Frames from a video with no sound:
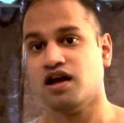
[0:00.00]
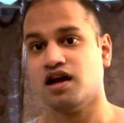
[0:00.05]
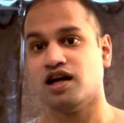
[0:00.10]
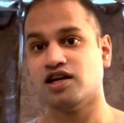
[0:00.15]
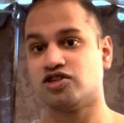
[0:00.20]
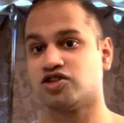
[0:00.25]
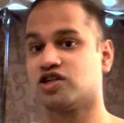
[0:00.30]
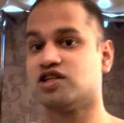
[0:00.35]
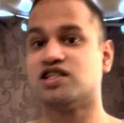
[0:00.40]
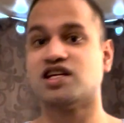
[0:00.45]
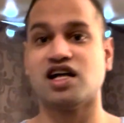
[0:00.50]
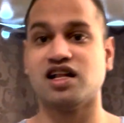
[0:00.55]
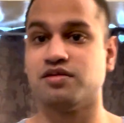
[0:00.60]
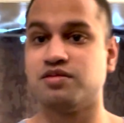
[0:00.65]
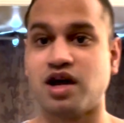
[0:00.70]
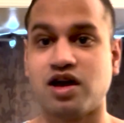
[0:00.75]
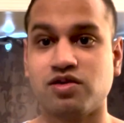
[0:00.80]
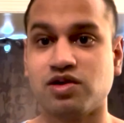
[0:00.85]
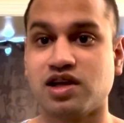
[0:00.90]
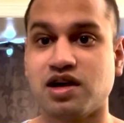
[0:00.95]
as you can tell, I'm
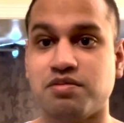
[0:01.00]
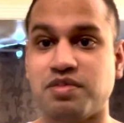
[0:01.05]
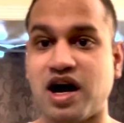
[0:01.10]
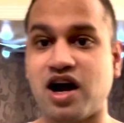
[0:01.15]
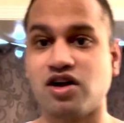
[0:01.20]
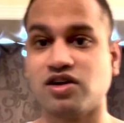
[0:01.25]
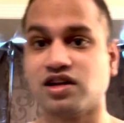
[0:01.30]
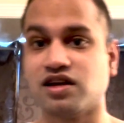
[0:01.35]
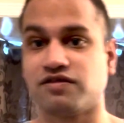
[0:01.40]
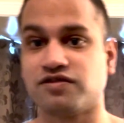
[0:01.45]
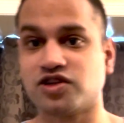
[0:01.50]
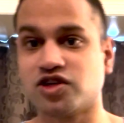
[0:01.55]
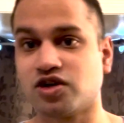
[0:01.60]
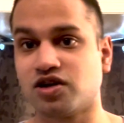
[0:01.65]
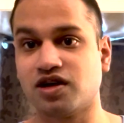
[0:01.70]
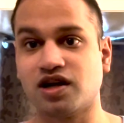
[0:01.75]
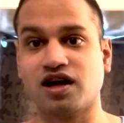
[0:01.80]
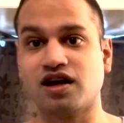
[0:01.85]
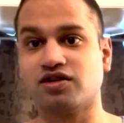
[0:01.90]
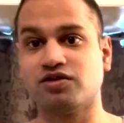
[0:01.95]
not really a power
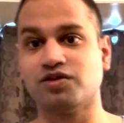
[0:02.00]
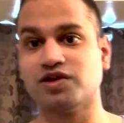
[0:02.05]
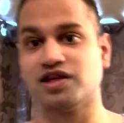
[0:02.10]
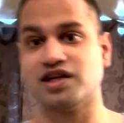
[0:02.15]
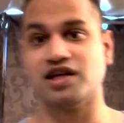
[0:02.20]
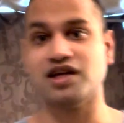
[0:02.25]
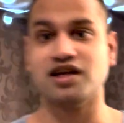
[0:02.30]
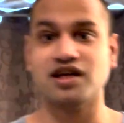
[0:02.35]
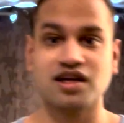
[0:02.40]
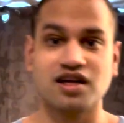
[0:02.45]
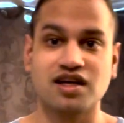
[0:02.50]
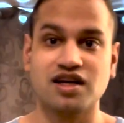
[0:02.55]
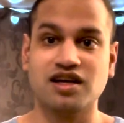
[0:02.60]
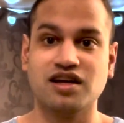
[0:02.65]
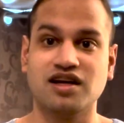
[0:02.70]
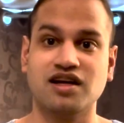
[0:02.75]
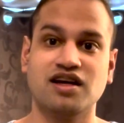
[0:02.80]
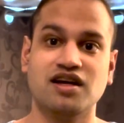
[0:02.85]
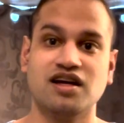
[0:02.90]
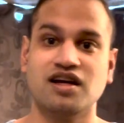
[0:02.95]
lifter. I don't really,
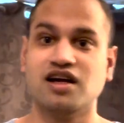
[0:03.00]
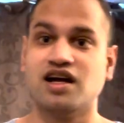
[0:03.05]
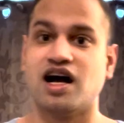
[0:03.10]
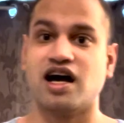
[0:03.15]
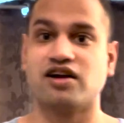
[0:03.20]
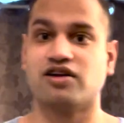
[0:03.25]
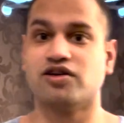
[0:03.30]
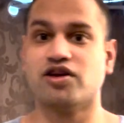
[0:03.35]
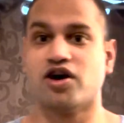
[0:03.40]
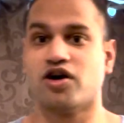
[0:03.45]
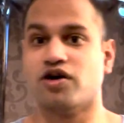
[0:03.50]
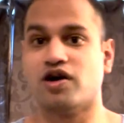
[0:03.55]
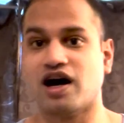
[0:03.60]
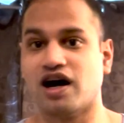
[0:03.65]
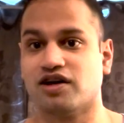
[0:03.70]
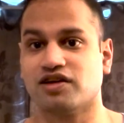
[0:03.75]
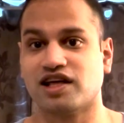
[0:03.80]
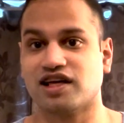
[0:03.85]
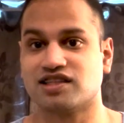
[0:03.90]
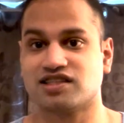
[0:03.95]
I don't know
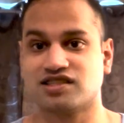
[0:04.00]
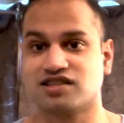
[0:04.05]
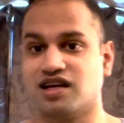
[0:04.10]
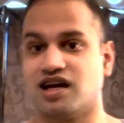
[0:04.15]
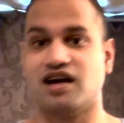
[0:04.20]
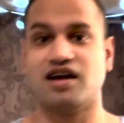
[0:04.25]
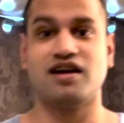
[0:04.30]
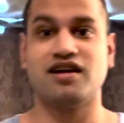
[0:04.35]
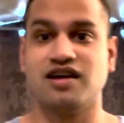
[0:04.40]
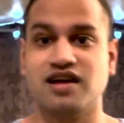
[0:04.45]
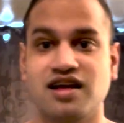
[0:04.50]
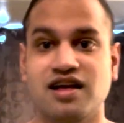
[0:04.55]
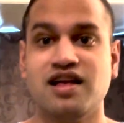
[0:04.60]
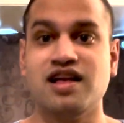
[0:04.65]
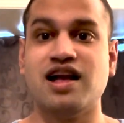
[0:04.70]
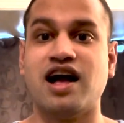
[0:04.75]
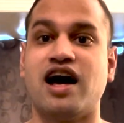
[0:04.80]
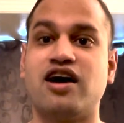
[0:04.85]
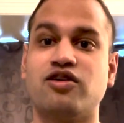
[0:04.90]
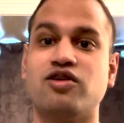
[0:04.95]
how that's,
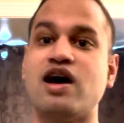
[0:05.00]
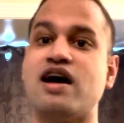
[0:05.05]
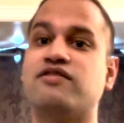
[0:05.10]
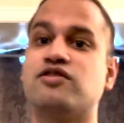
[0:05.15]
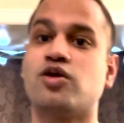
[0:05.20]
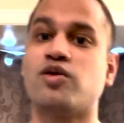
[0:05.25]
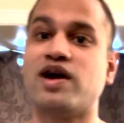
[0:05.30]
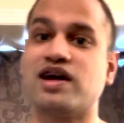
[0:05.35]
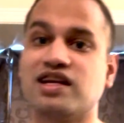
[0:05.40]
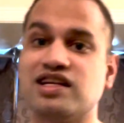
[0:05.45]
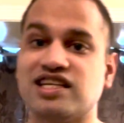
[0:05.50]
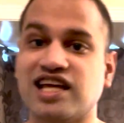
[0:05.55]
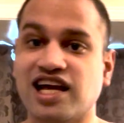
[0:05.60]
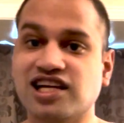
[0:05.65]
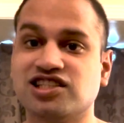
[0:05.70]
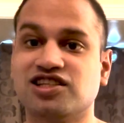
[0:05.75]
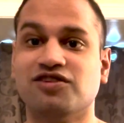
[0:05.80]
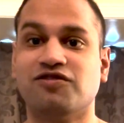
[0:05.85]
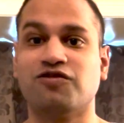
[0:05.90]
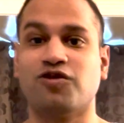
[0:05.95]
I don't have the right
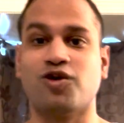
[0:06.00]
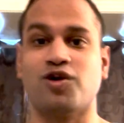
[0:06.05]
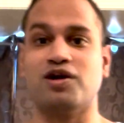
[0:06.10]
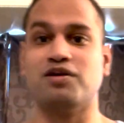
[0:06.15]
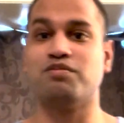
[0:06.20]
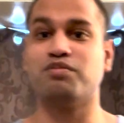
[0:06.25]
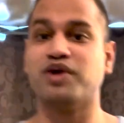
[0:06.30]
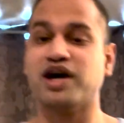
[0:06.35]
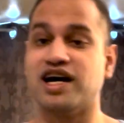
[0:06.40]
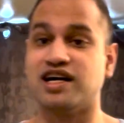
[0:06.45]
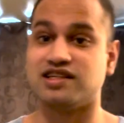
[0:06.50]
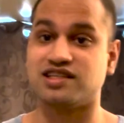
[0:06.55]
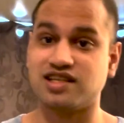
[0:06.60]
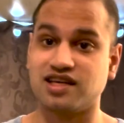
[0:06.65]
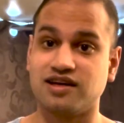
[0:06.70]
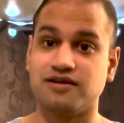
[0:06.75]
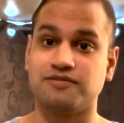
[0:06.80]
intention for it. But